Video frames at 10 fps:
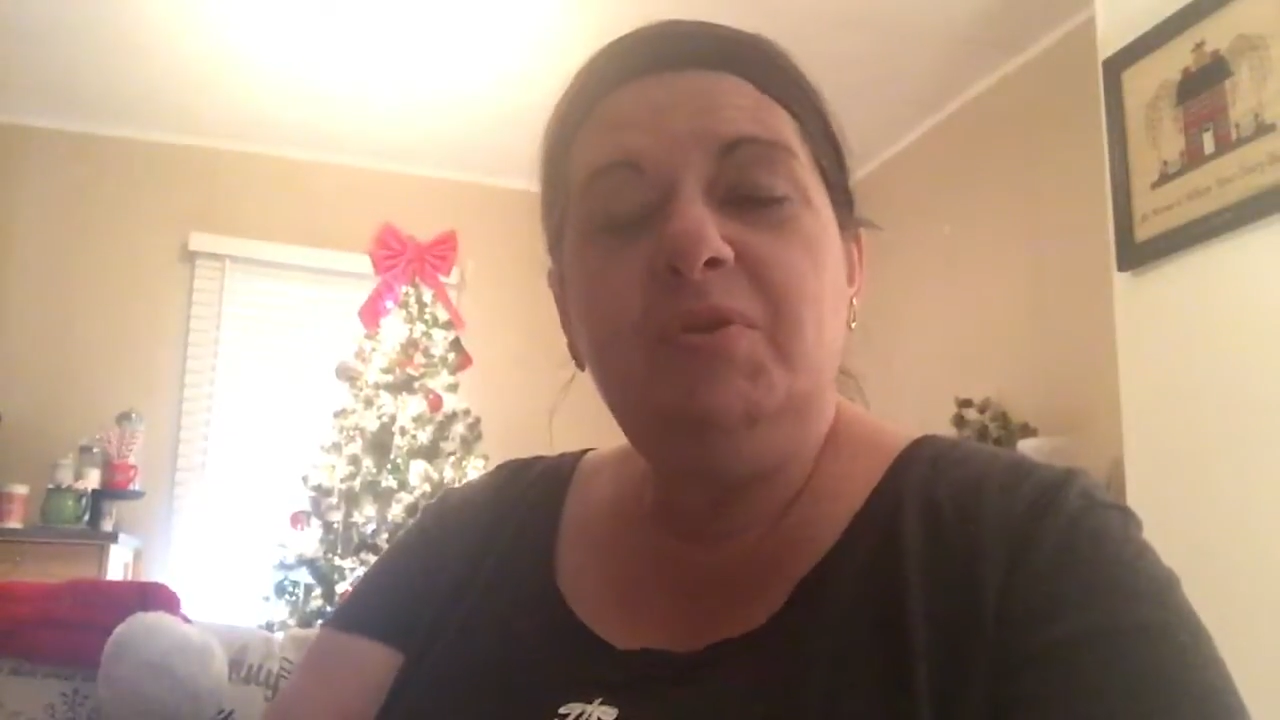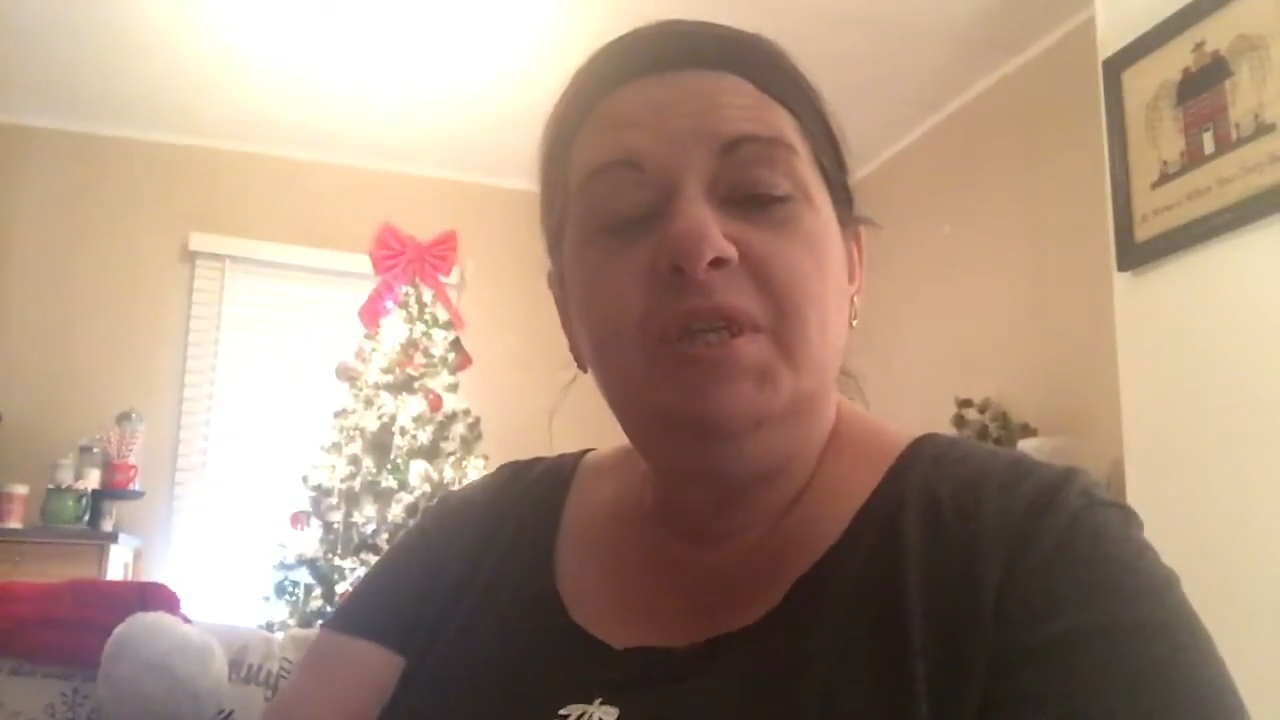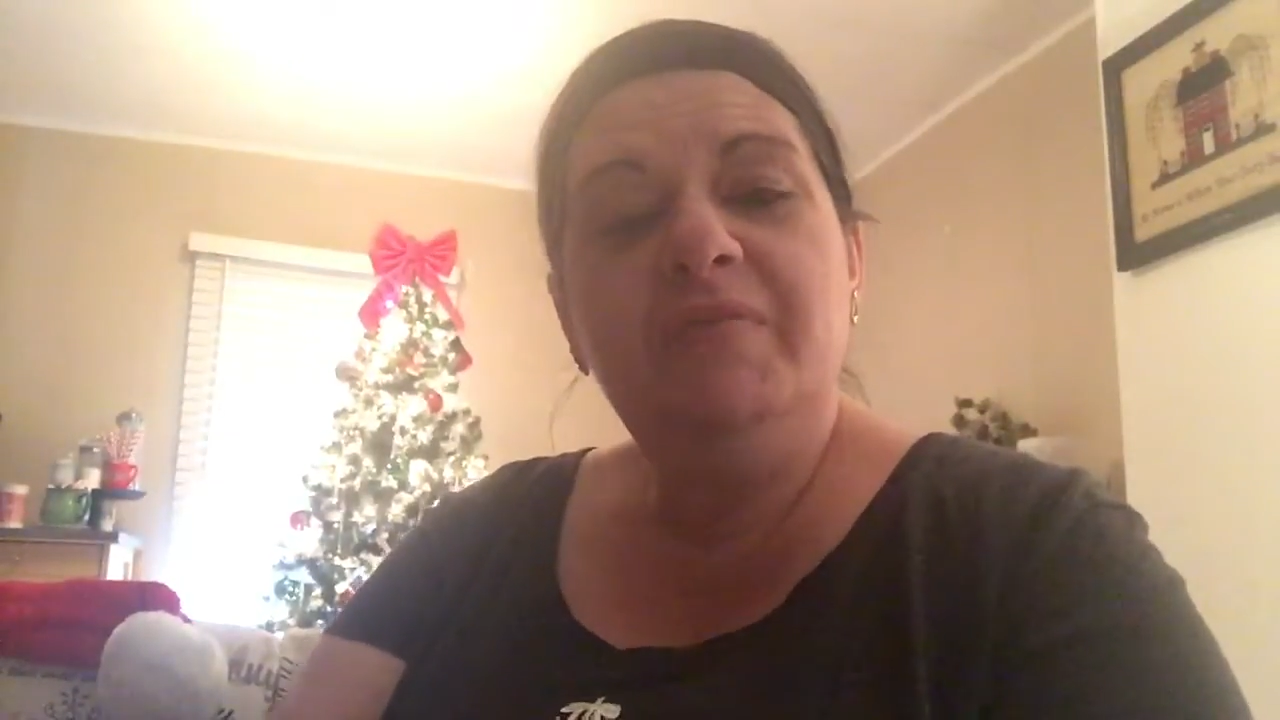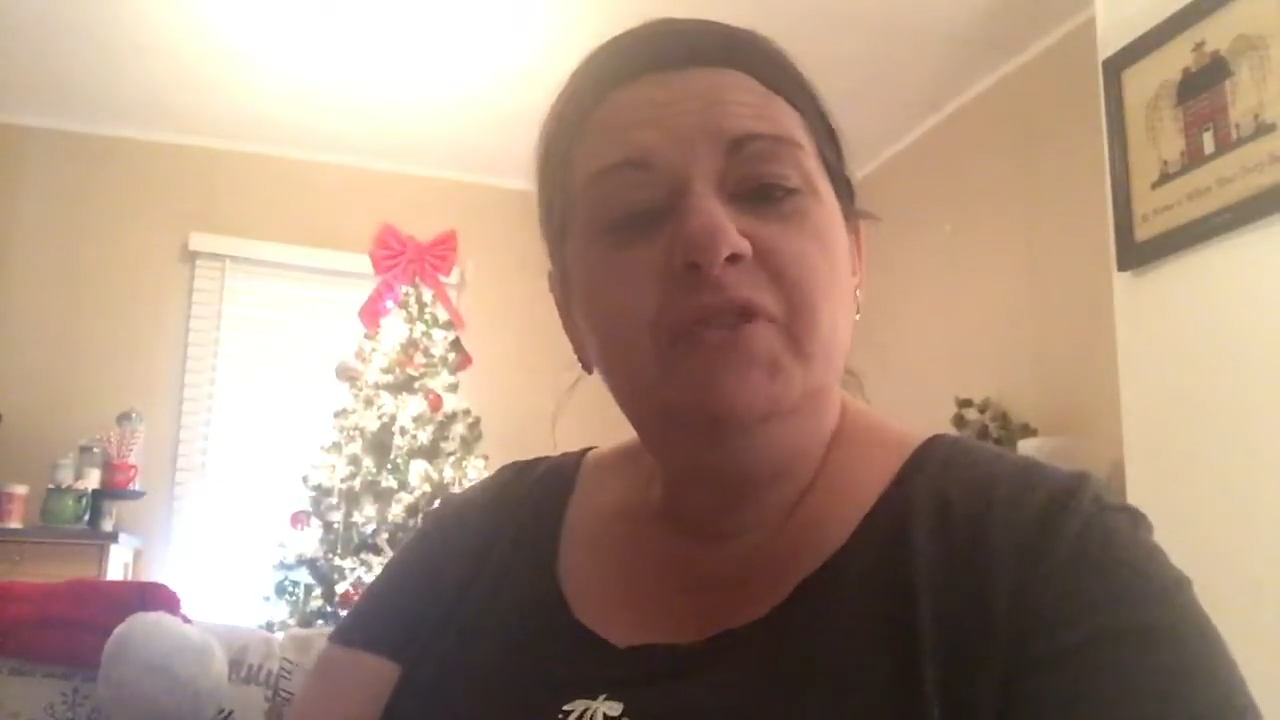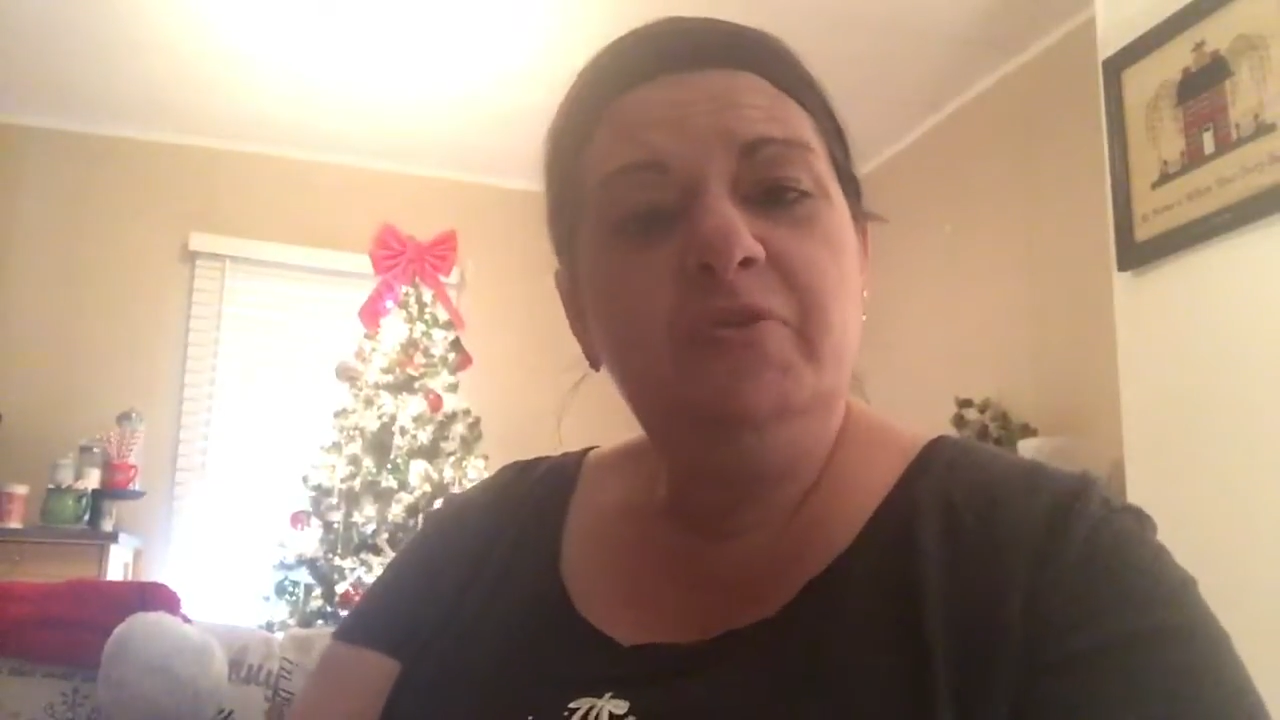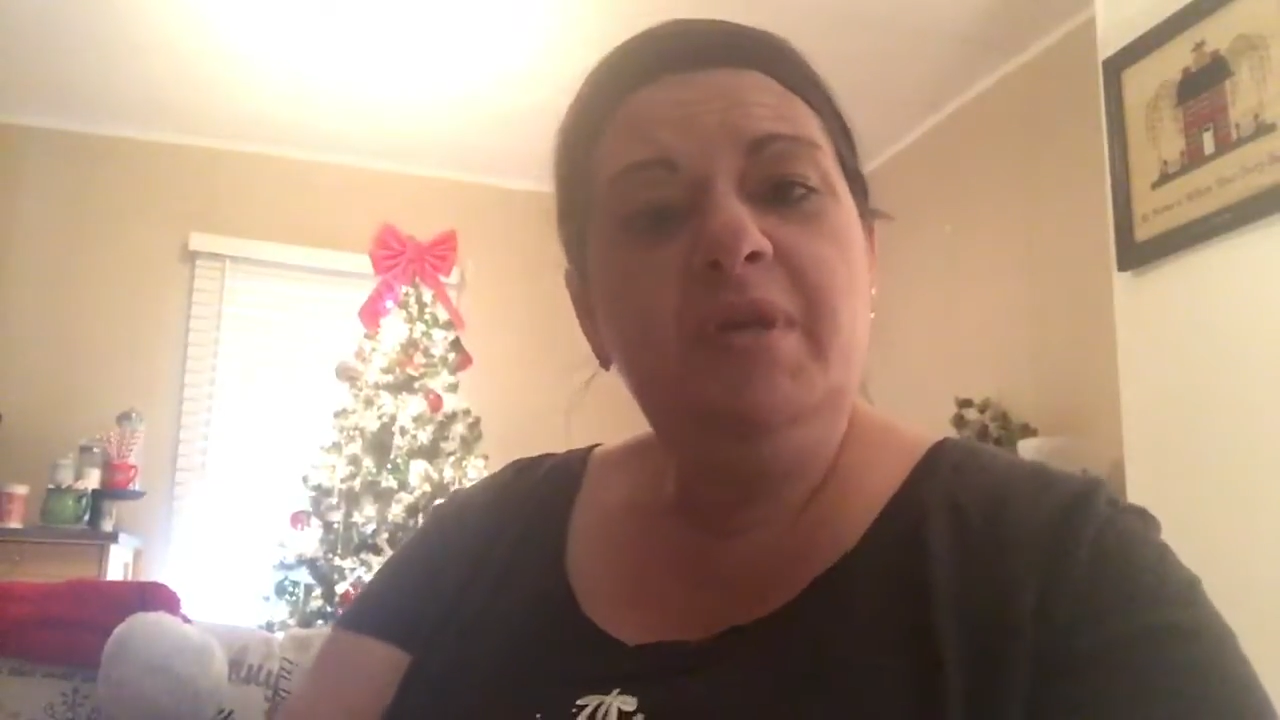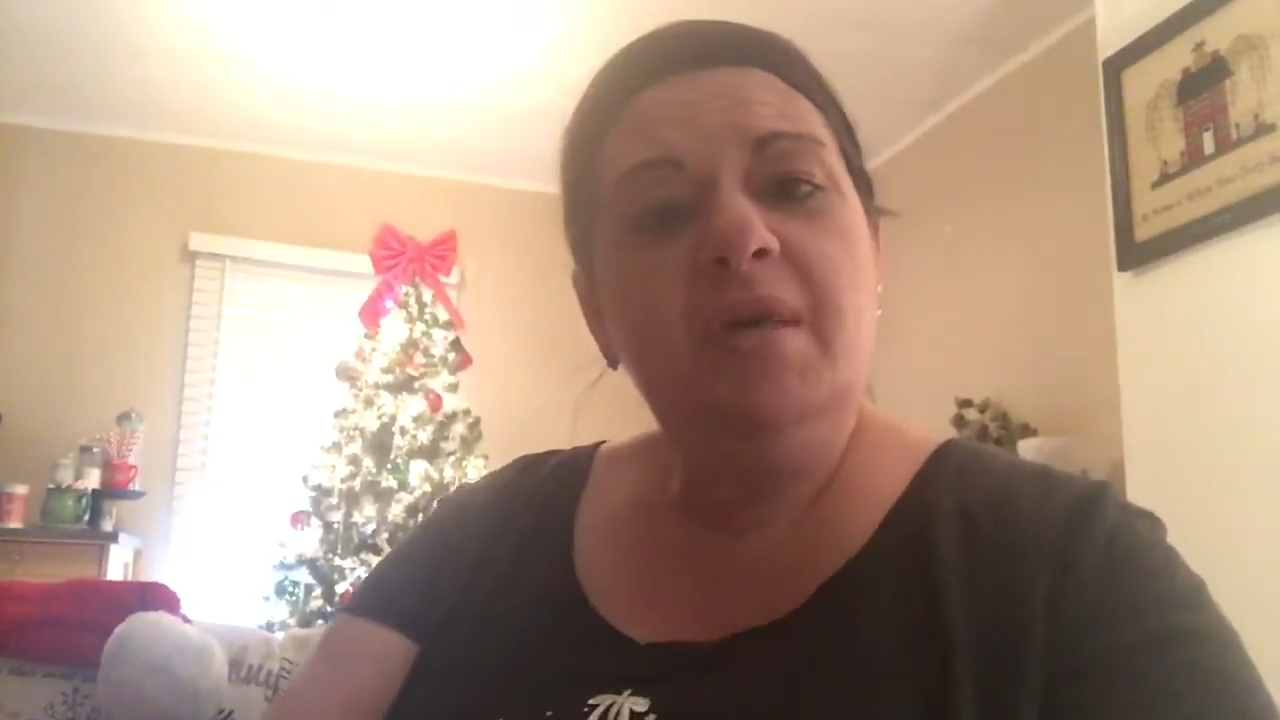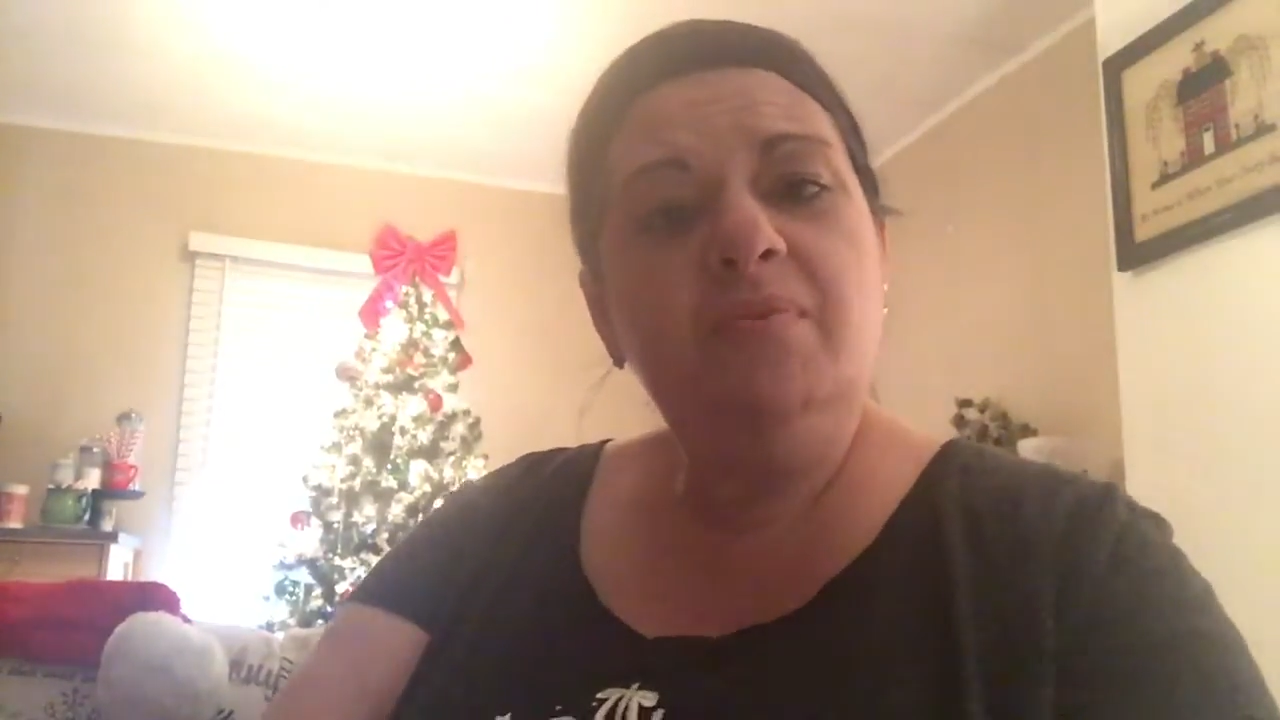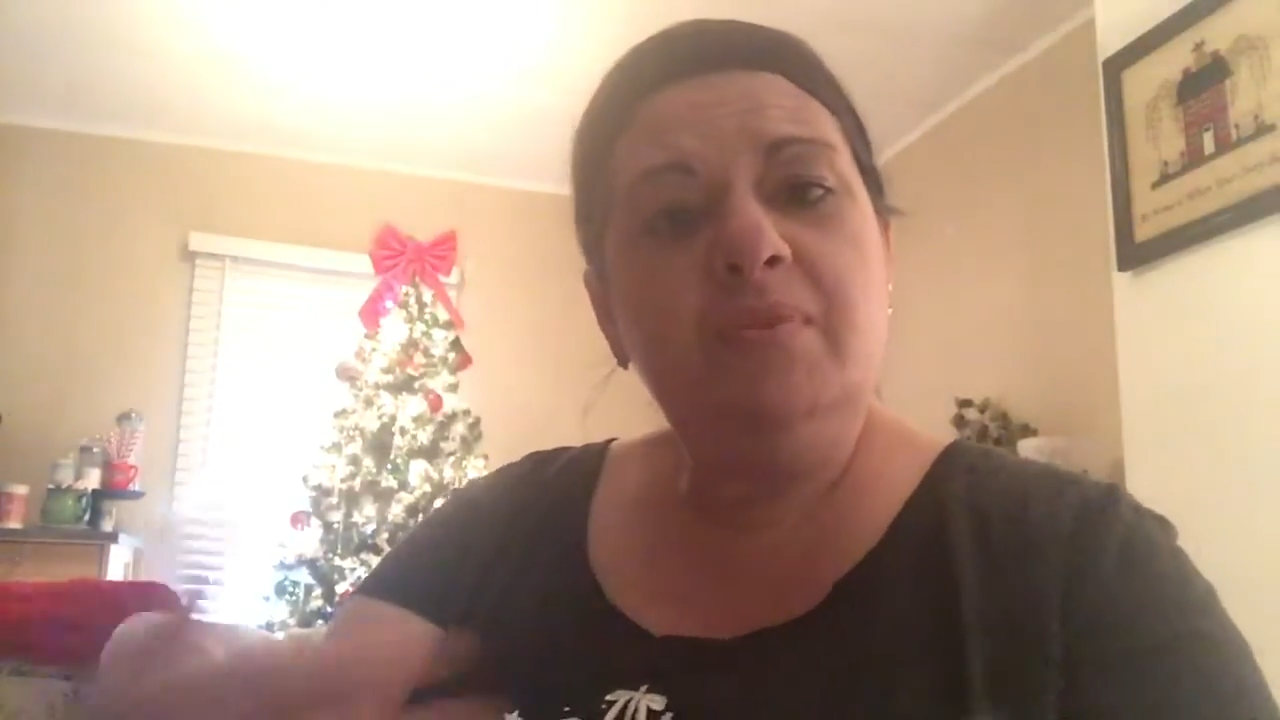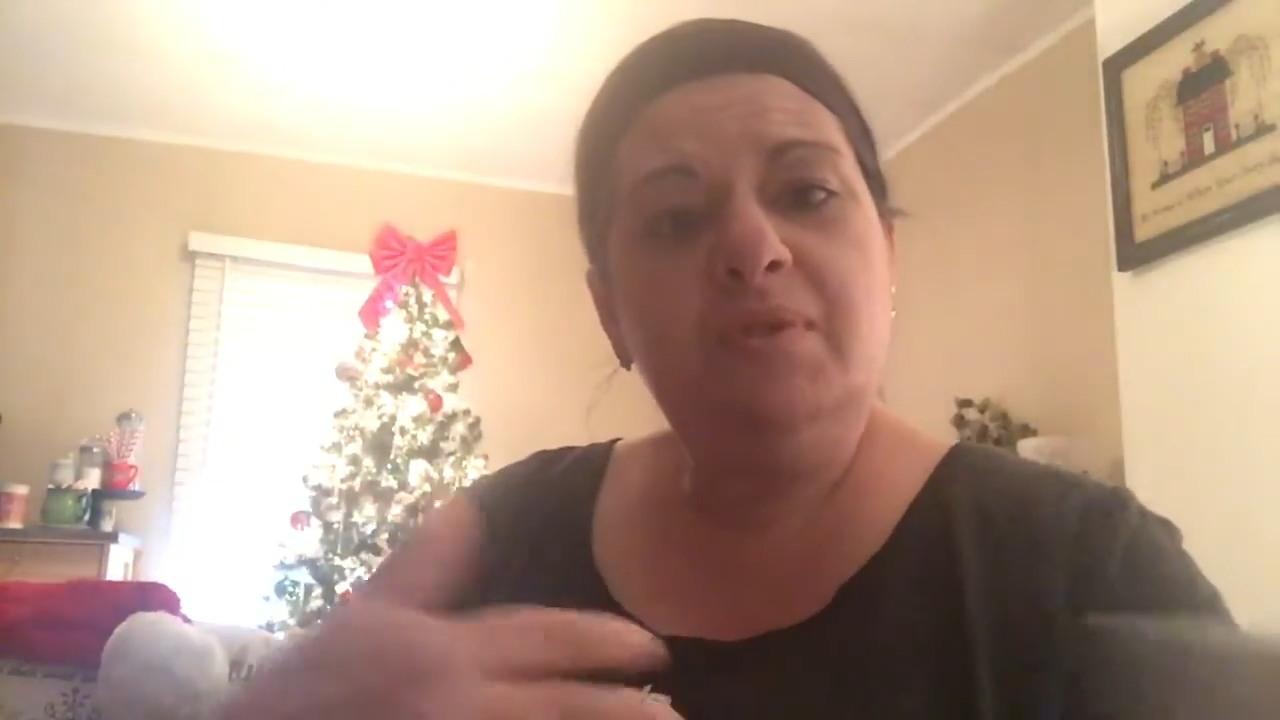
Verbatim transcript: can even do that,